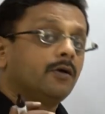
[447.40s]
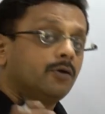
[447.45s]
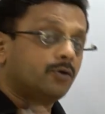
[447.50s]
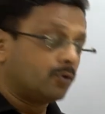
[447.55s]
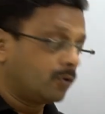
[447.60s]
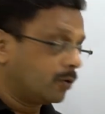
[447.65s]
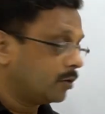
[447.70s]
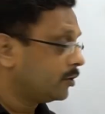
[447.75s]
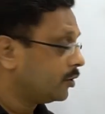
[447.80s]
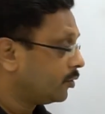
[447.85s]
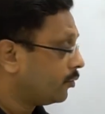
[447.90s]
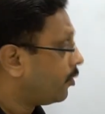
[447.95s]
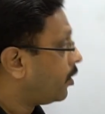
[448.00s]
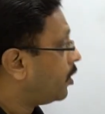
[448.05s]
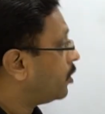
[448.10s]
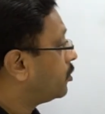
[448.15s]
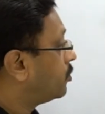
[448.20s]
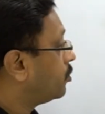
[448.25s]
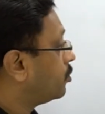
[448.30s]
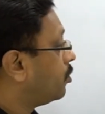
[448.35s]
though you
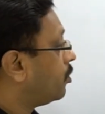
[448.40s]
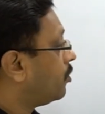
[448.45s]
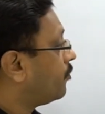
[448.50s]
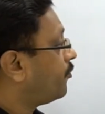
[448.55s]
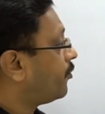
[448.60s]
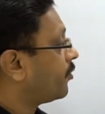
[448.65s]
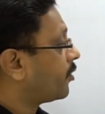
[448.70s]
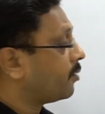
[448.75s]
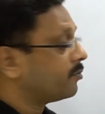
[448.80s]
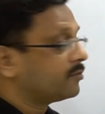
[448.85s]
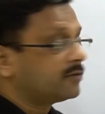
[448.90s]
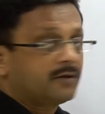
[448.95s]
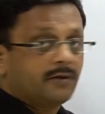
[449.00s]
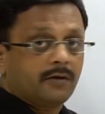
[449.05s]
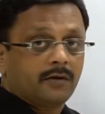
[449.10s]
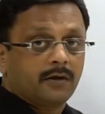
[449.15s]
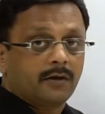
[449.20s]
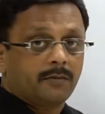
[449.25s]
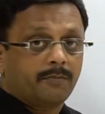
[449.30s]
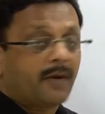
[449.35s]
want to go from
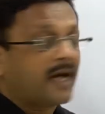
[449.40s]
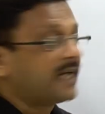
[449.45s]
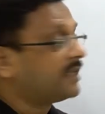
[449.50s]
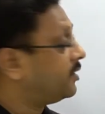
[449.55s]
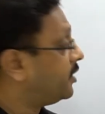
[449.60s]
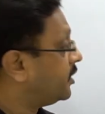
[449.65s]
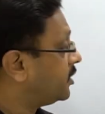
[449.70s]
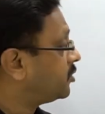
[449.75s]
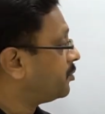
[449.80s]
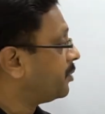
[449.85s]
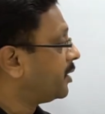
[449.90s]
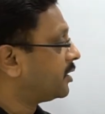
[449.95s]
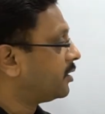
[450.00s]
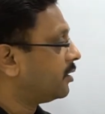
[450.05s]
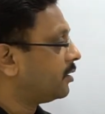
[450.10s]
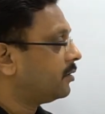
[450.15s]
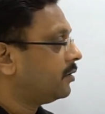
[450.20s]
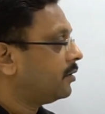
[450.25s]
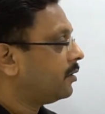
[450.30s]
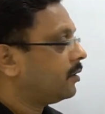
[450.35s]
uh, by this
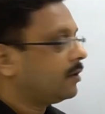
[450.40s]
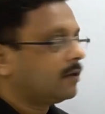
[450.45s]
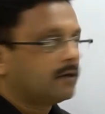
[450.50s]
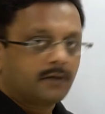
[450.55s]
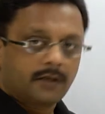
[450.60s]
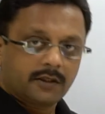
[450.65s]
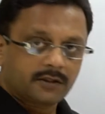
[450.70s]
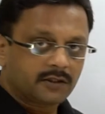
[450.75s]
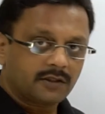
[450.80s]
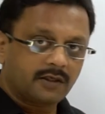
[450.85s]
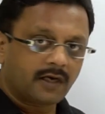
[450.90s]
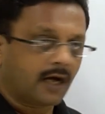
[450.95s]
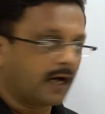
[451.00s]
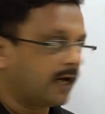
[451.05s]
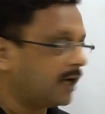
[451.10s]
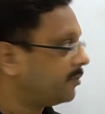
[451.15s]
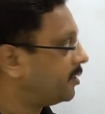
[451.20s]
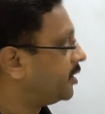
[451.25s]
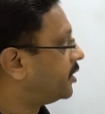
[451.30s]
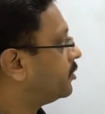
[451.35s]
method doesn't
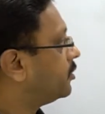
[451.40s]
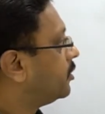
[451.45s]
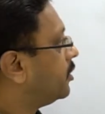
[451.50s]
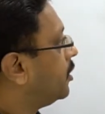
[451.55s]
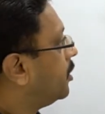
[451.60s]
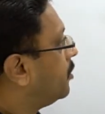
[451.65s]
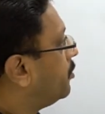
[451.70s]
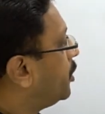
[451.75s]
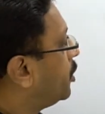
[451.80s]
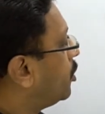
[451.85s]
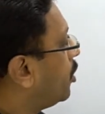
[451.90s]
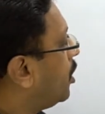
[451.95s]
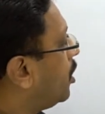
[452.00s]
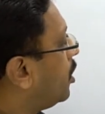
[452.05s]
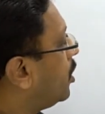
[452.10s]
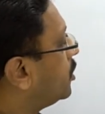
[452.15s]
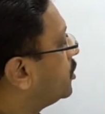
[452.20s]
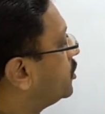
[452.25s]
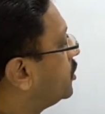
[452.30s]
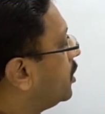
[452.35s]
harm it
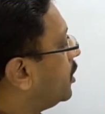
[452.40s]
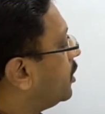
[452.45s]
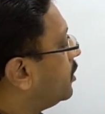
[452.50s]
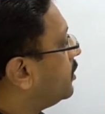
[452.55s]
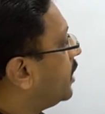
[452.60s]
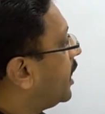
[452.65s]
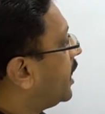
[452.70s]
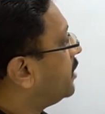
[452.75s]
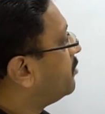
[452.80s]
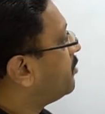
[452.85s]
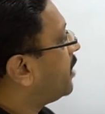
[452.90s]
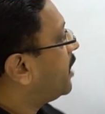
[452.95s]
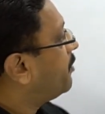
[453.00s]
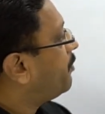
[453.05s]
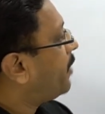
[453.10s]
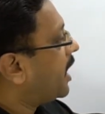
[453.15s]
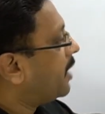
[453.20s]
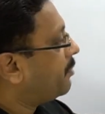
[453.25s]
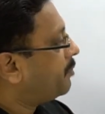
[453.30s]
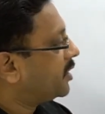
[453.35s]
because 9 by
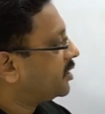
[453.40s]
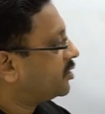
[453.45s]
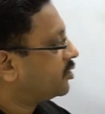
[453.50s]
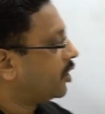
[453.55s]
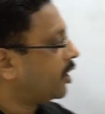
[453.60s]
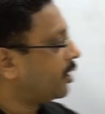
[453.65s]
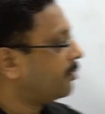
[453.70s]
pi plus 3